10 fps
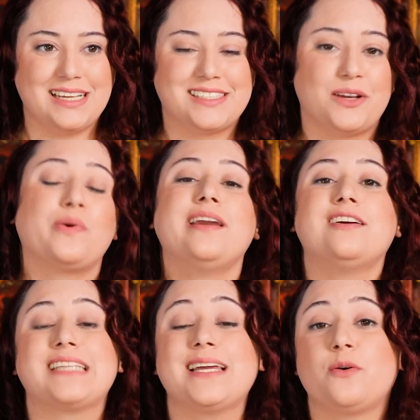is that
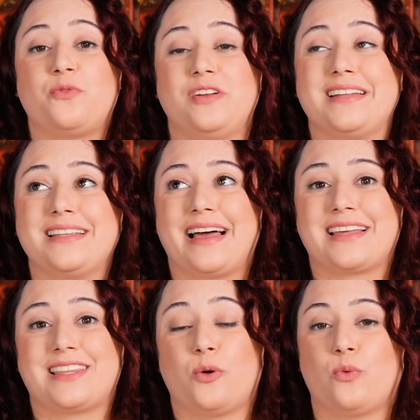readers end up feeling
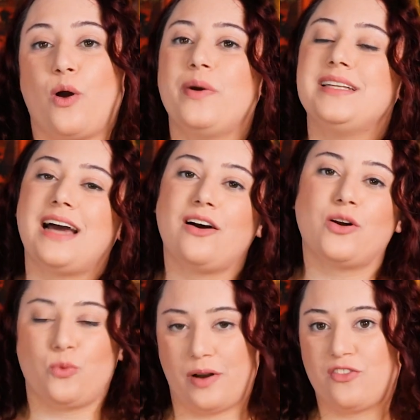like they're rowing down
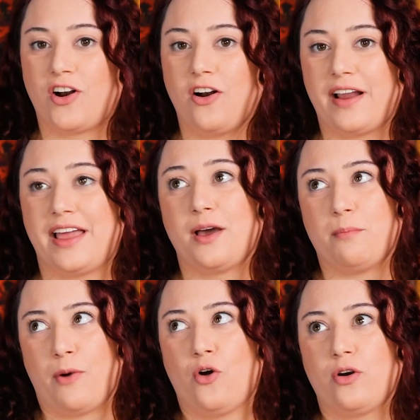a river in
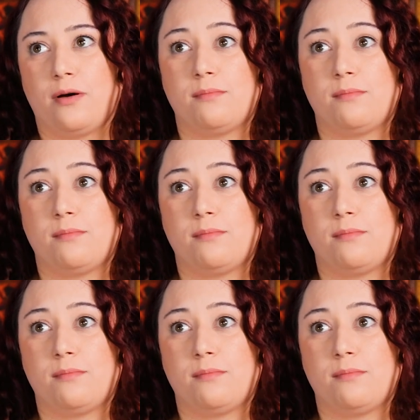a boat